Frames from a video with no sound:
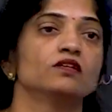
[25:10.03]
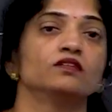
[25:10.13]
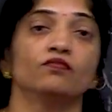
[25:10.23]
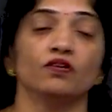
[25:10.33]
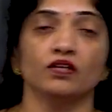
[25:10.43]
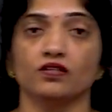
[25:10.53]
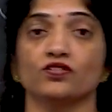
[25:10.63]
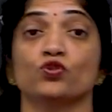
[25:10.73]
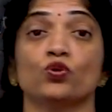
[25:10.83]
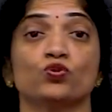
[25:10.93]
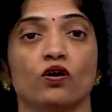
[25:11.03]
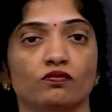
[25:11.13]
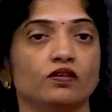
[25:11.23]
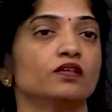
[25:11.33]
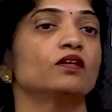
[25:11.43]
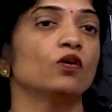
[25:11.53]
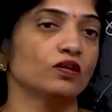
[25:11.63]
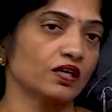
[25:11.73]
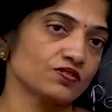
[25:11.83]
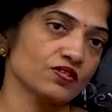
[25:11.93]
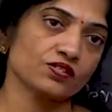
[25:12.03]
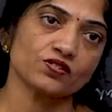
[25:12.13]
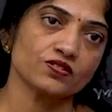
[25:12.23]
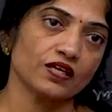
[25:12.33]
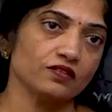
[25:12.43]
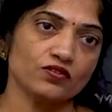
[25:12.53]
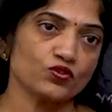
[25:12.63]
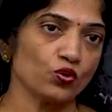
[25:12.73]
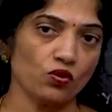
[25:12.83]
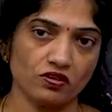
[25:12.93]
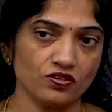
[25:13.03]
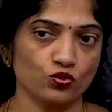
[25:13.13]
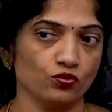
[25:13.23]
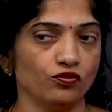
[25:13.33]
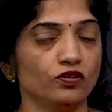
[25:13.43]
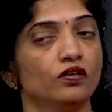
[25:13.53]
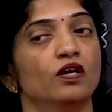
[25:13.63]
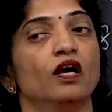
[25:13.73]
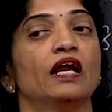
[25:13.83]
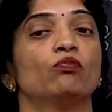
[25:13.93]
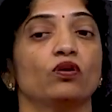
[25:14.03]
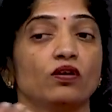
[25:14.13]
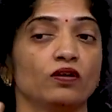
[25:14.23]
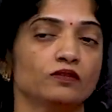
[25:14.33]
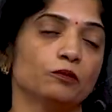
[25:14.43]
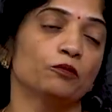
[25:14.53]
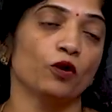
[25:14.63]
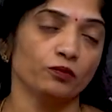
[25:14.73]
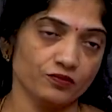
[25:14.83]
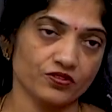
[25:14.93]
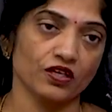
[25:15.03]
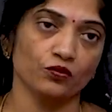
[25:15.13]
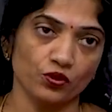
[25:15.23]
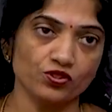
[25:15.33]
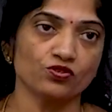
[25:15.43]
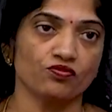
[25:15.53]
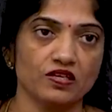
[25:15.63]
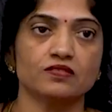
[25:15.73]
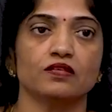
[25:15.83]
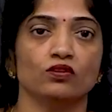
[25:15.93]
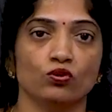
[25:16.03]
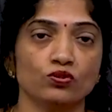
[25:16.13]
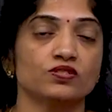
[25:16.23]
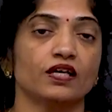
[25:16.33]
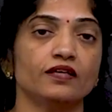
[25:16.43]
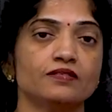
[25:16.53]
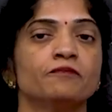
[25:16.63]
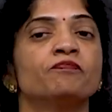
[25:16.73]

the workers, those who are working on construction site and so on and so forth, and what are the problems are going to face in those sites.